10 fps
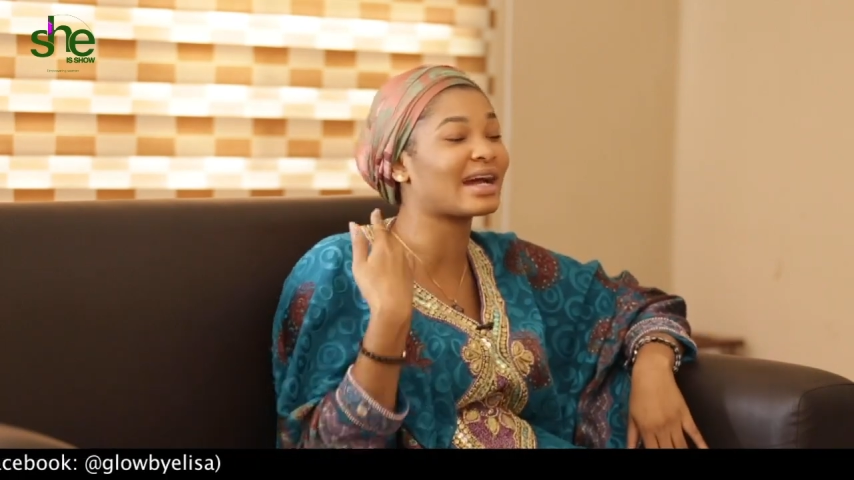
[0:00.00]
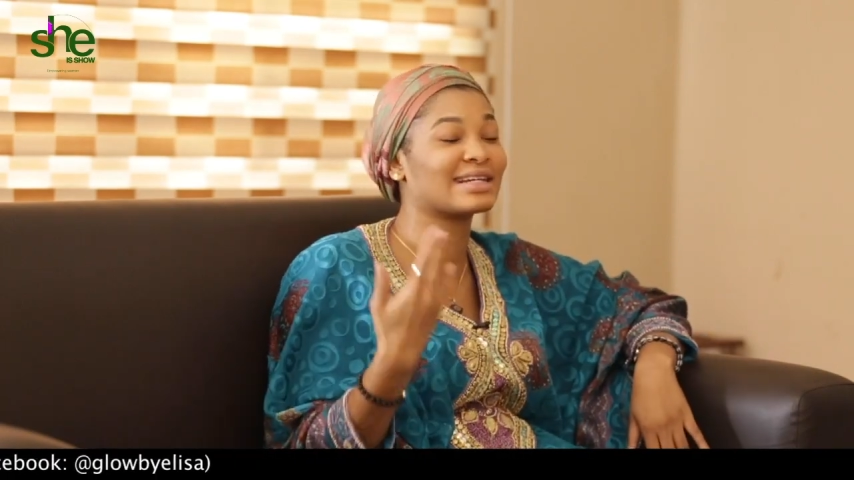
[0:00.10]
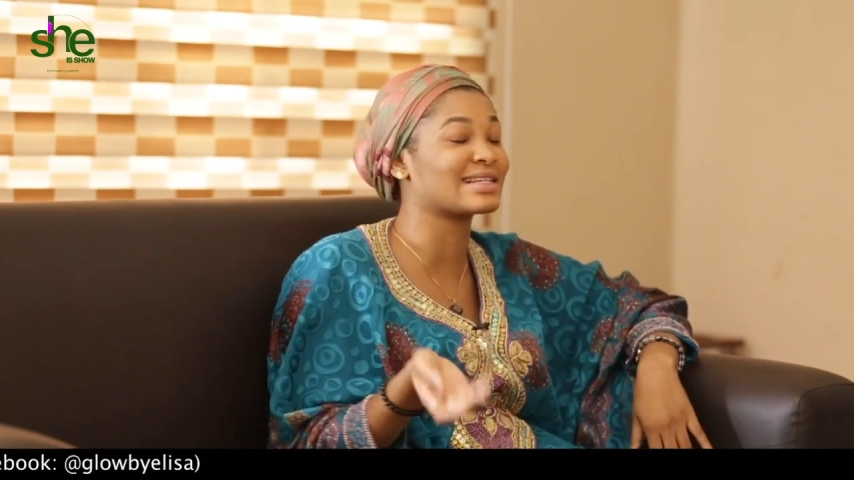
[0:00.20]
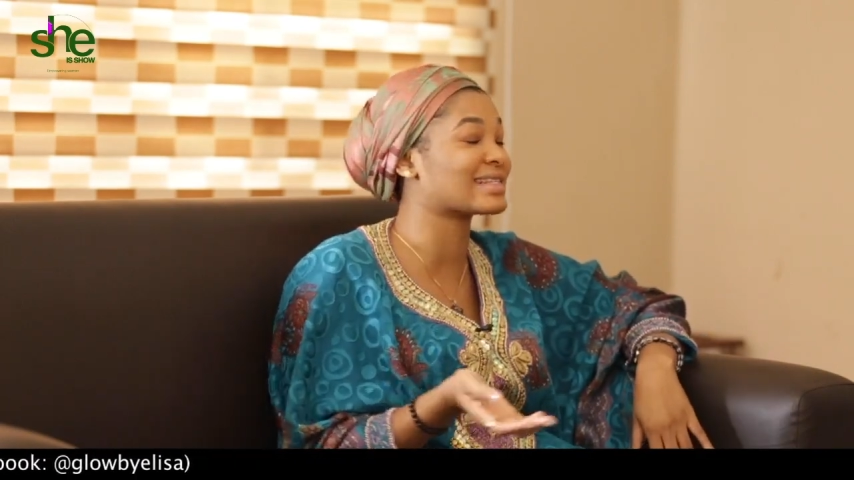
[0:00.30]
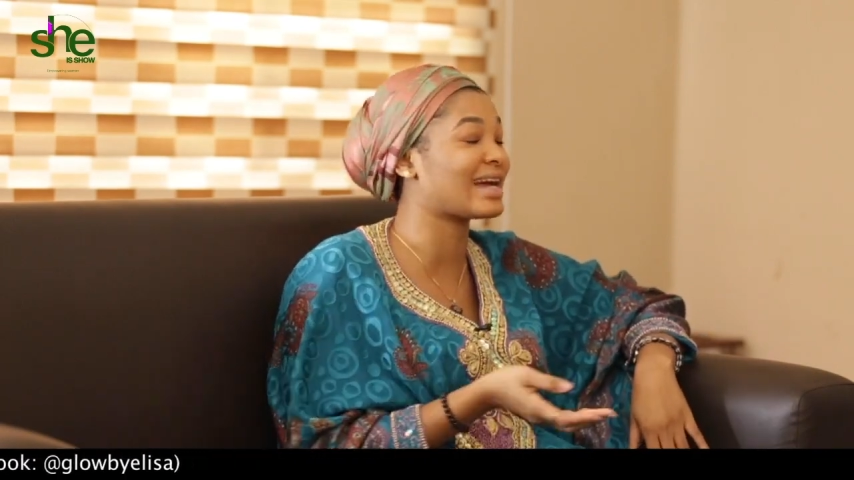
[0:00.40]

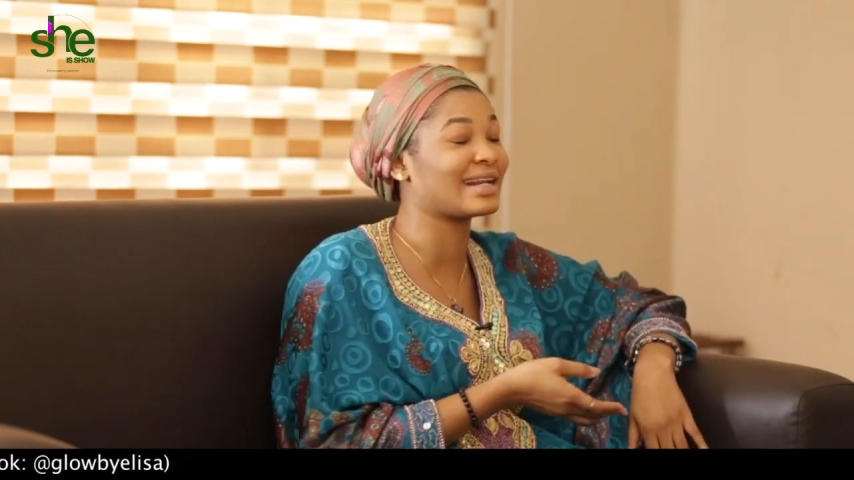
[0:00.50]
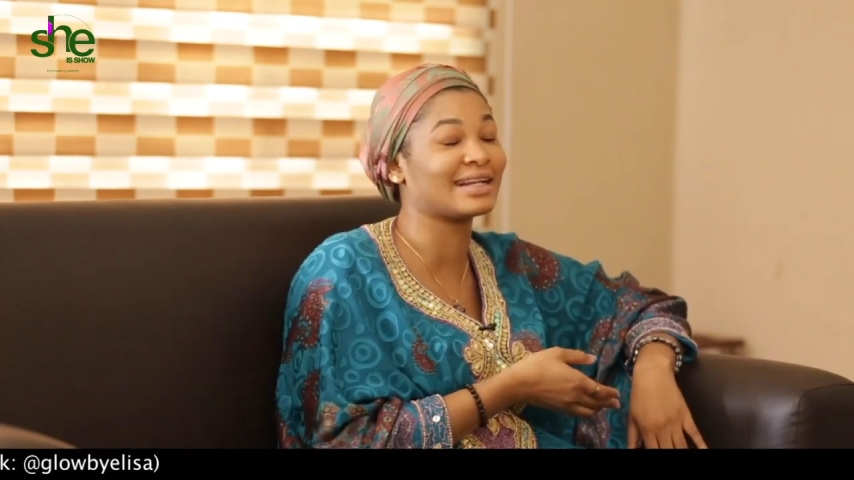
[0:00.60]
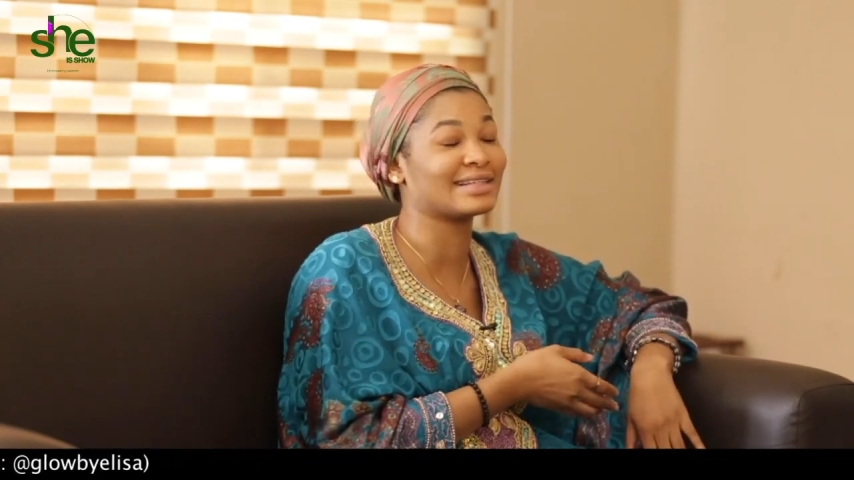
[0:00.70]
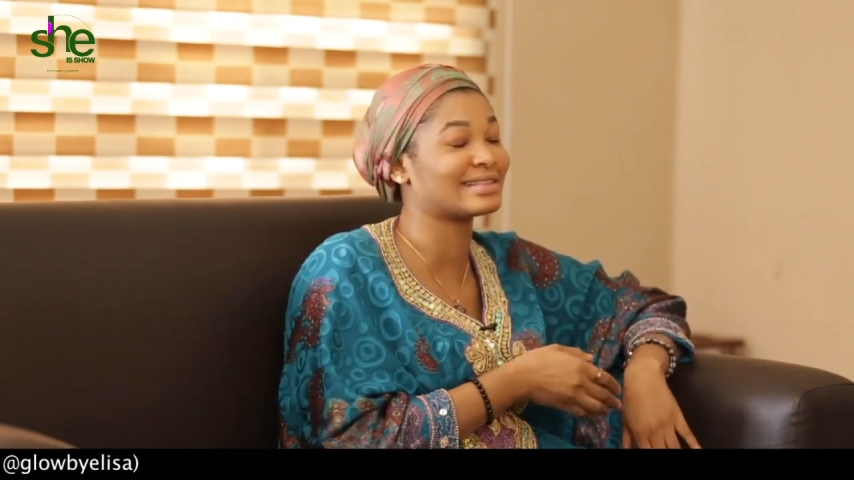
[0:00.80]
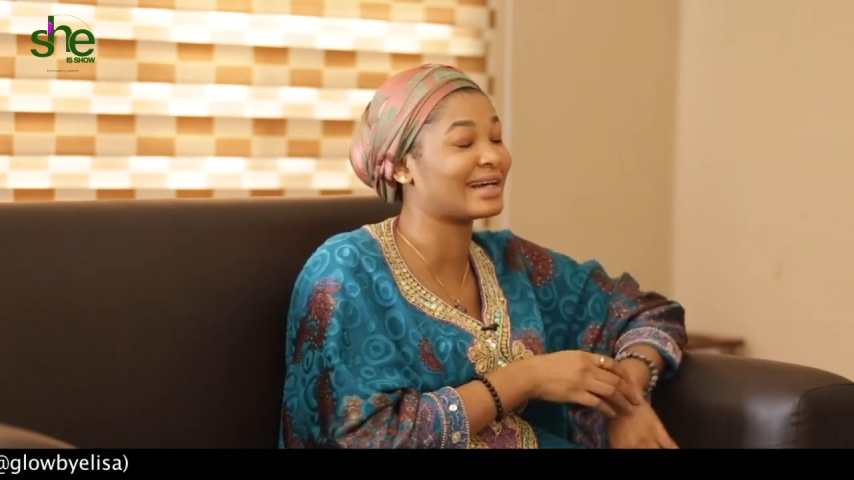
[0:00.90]
understand
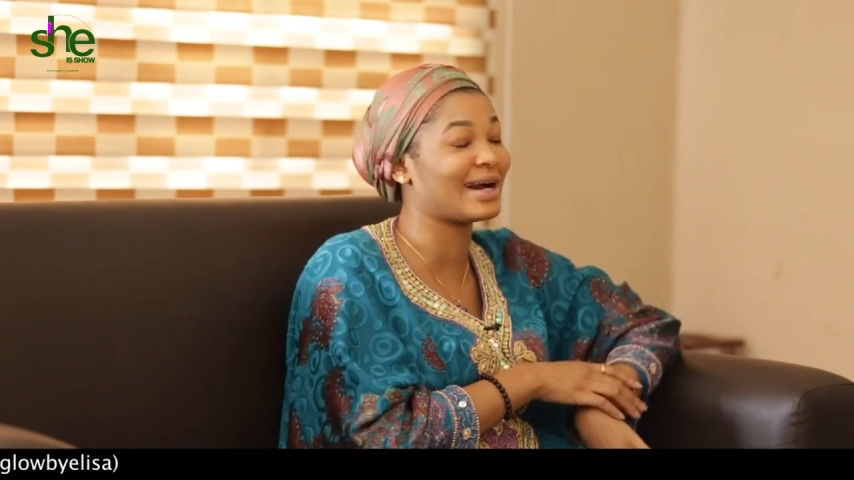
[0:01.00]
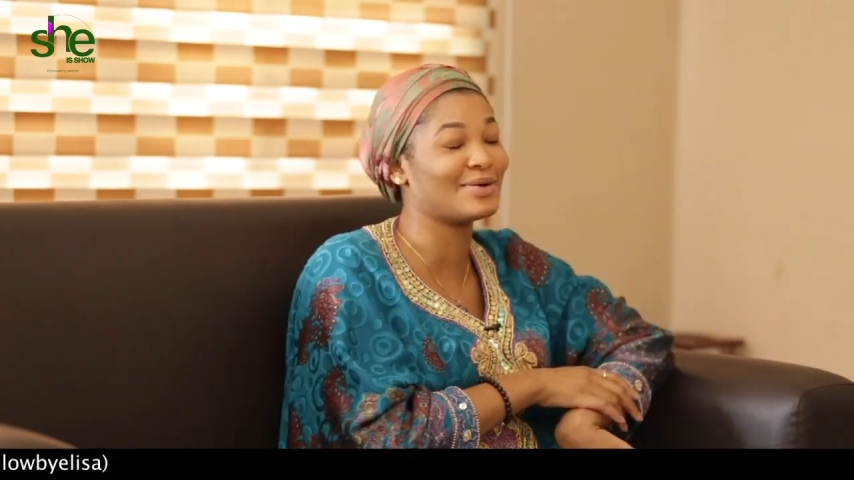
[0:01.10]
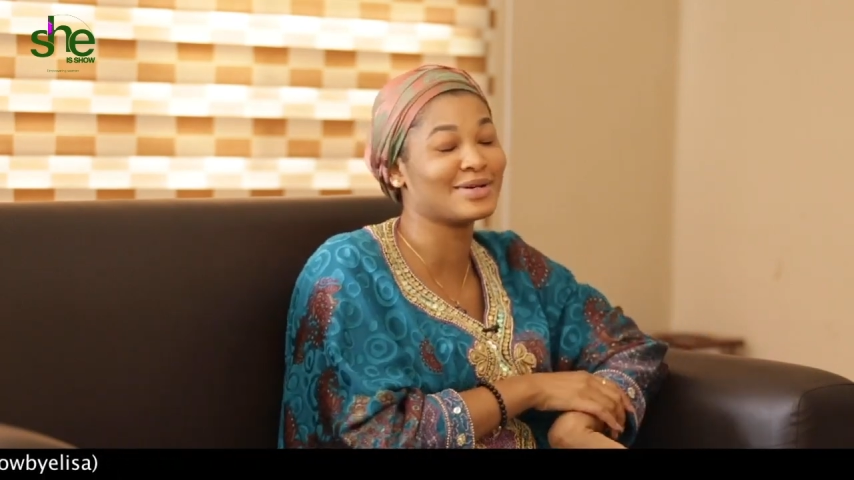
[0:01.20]
anything else.